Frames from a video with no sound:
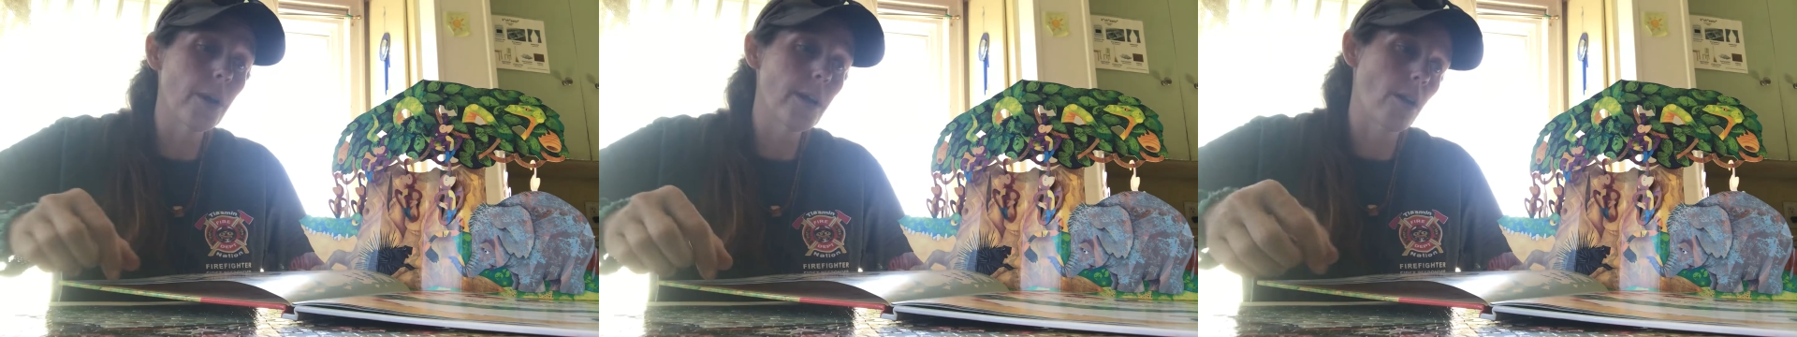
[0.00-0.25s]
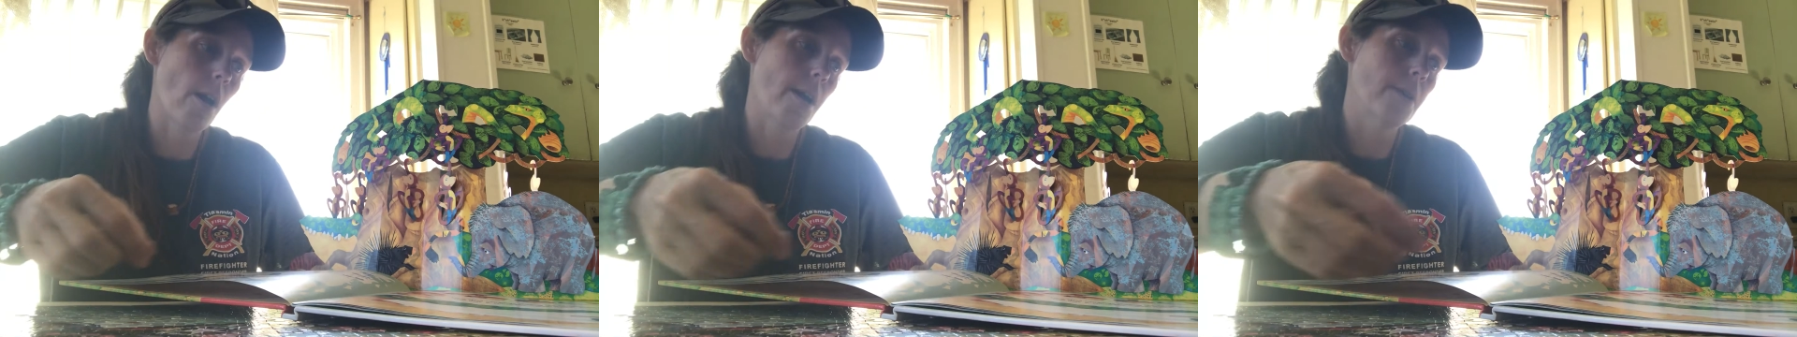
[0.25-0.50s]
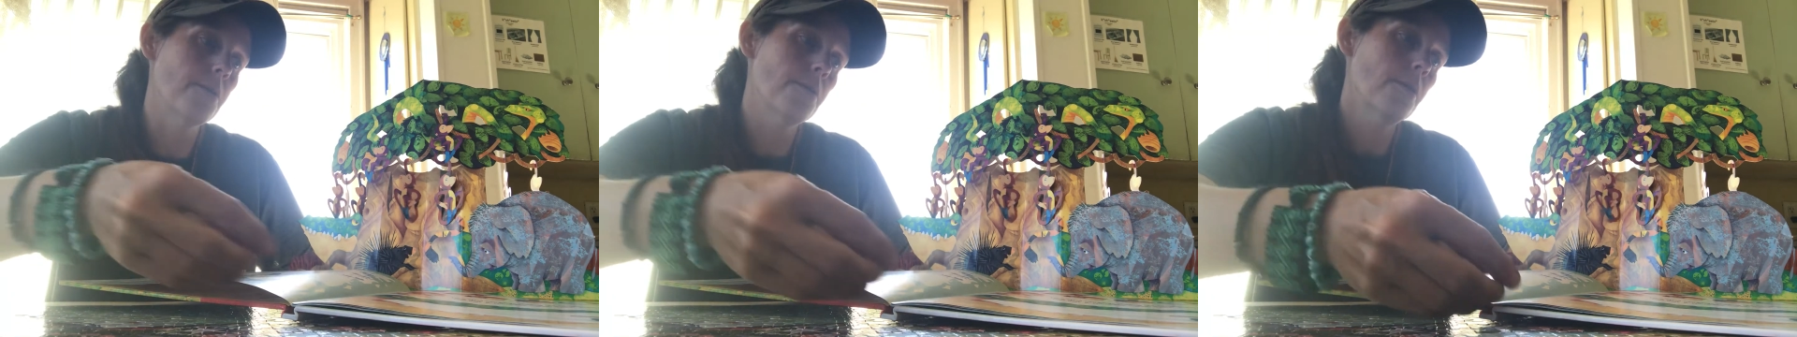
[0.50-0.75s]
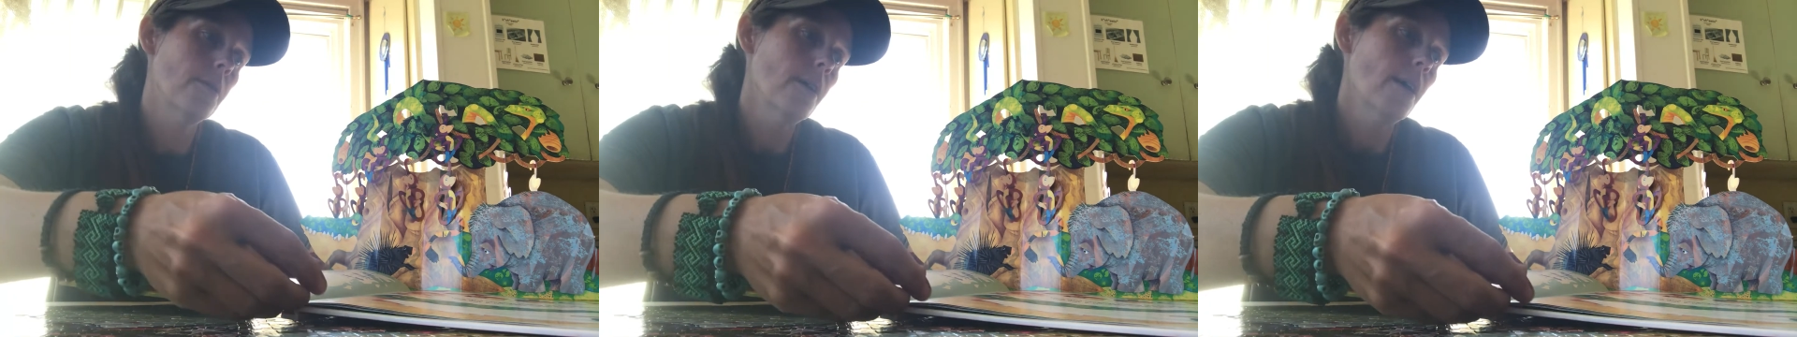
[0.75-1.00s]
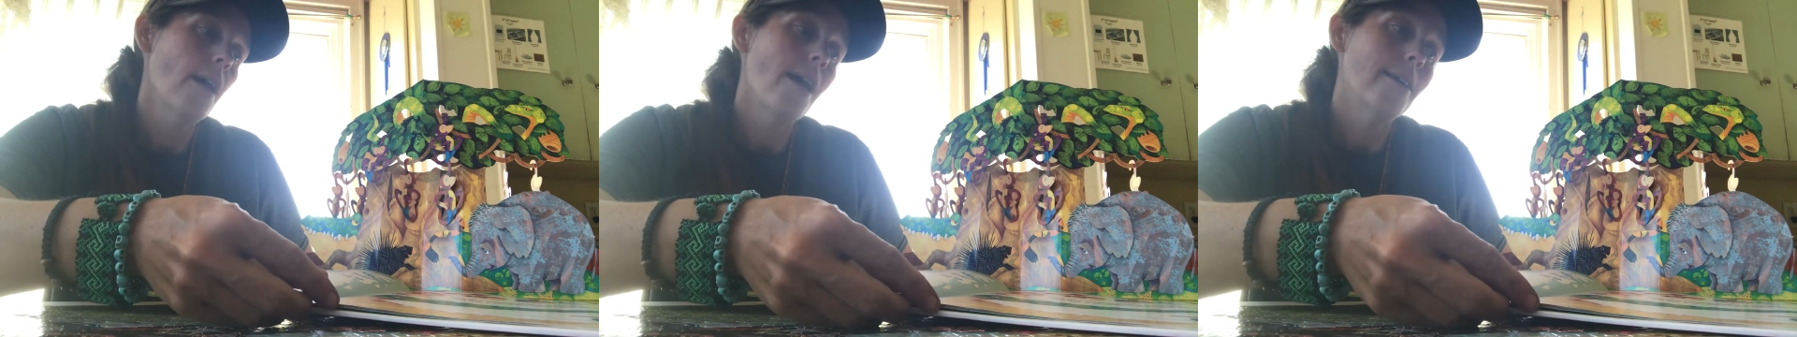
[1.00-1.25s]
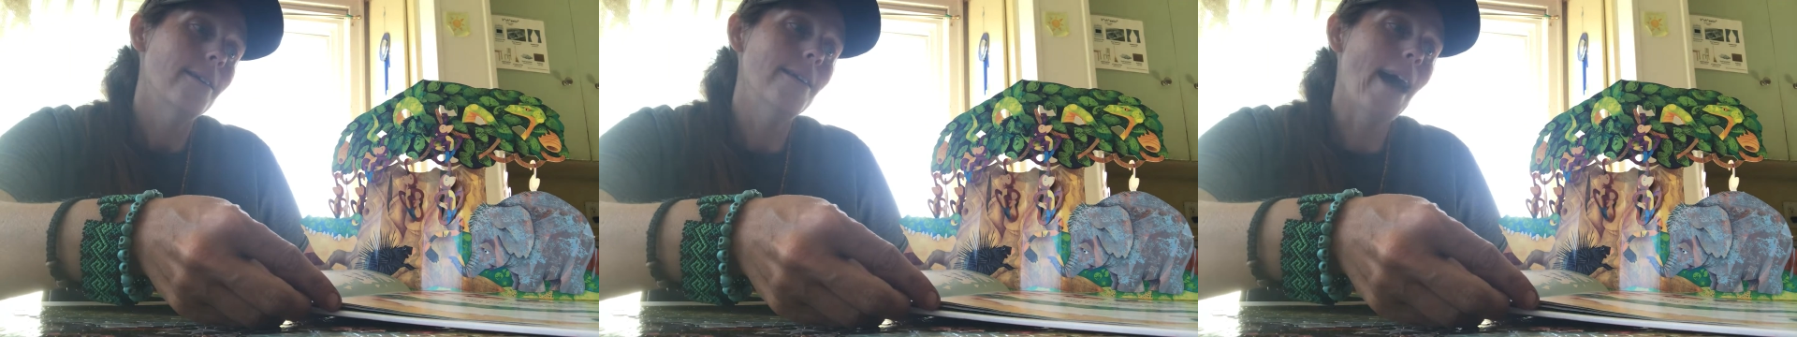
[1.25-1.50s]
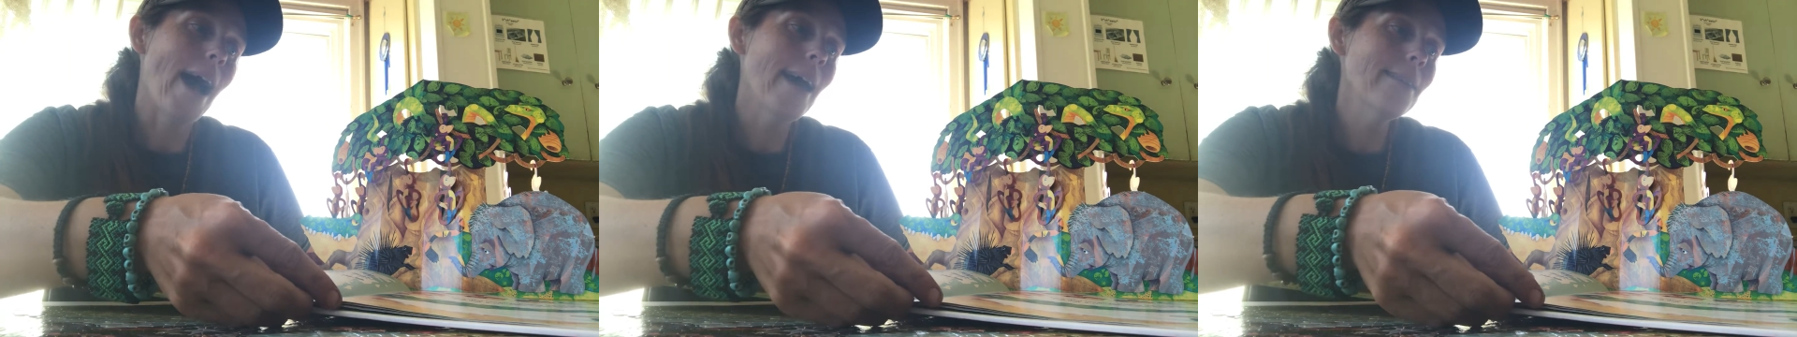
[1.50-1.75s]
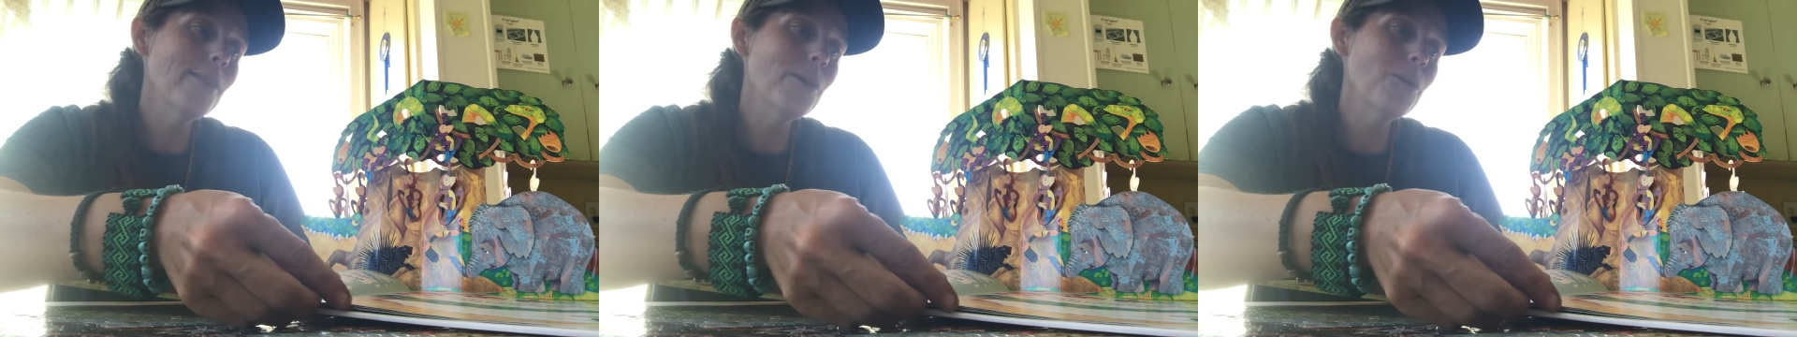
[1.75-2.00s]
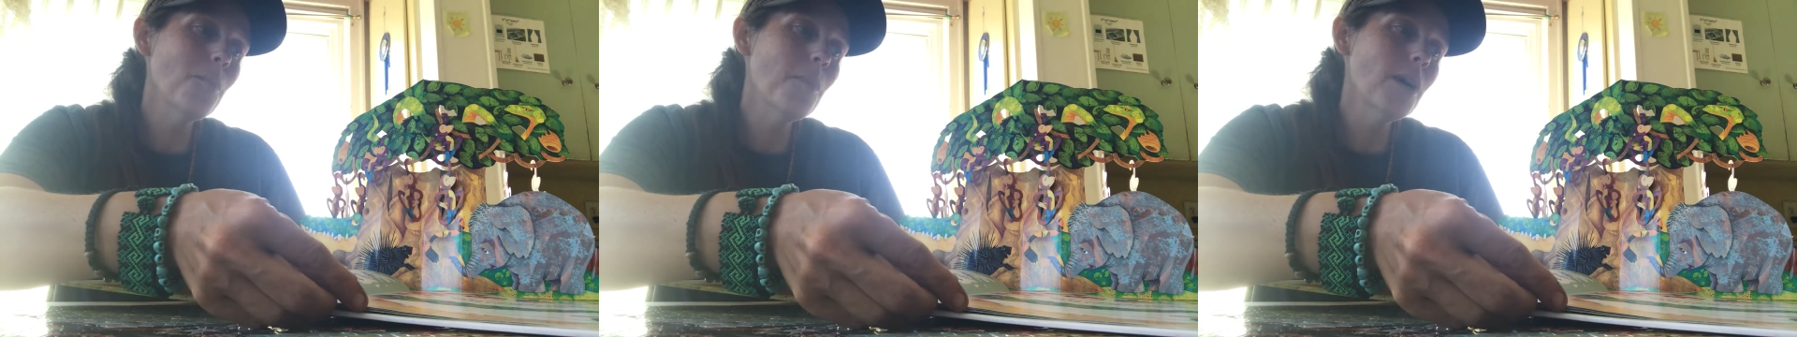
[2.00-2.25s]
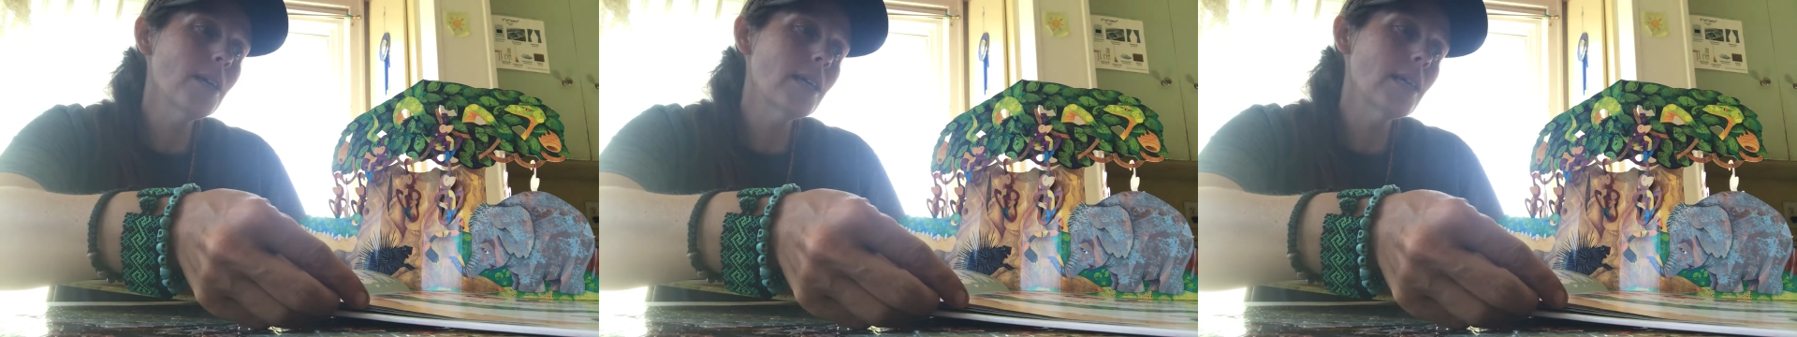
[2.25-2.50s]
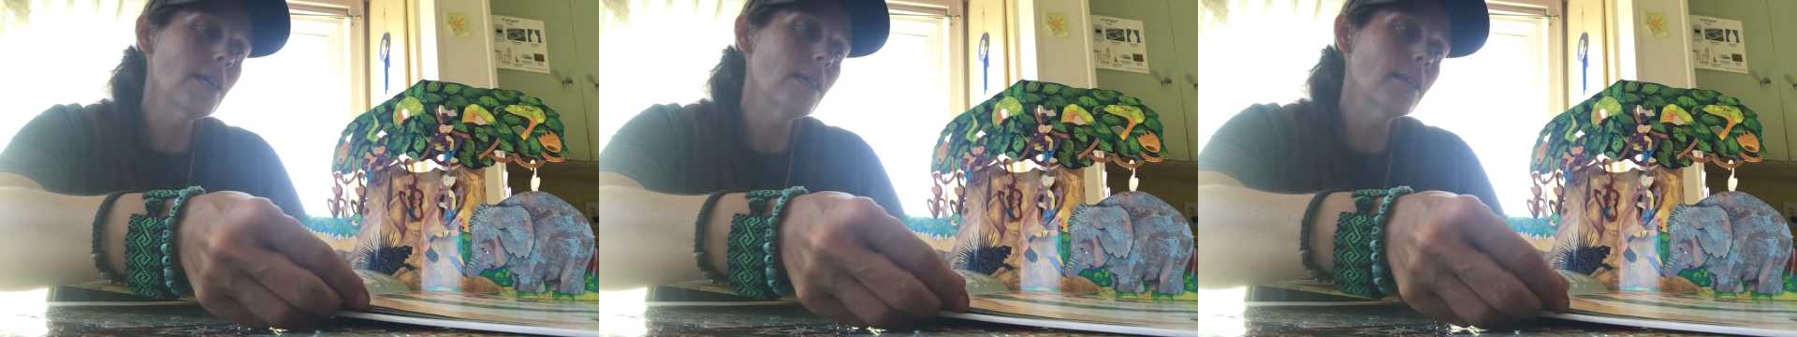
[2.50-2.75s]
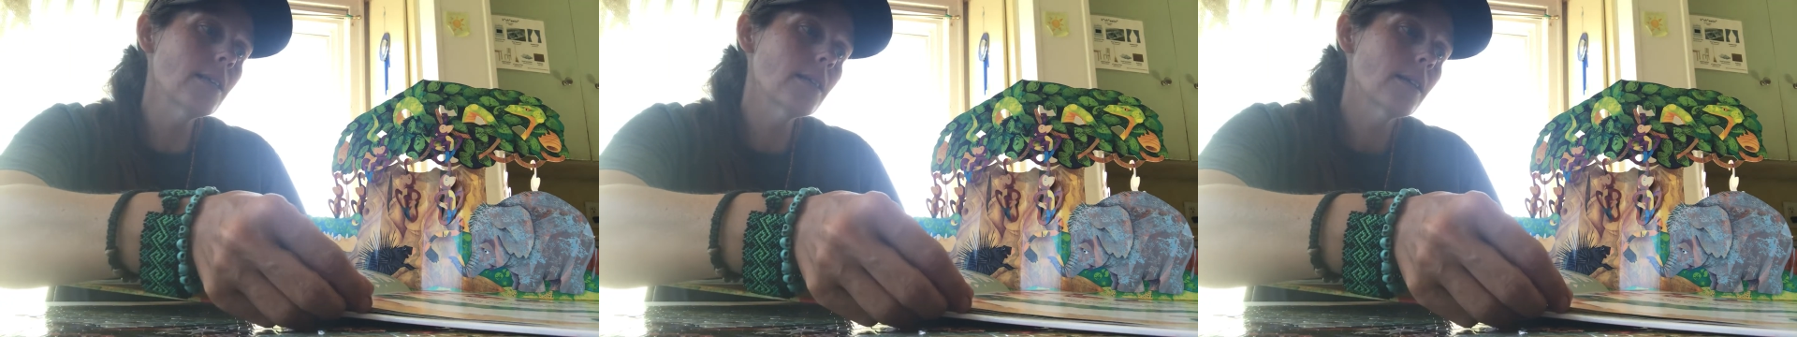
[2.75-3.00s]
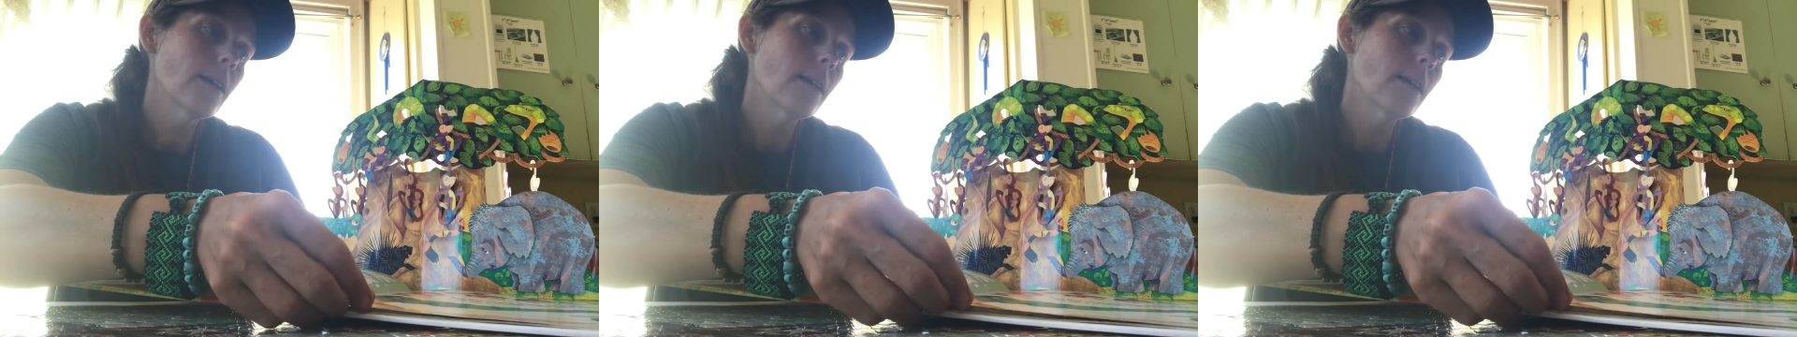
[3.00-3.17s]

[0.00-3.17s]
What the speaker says: [unreadable: no face in view]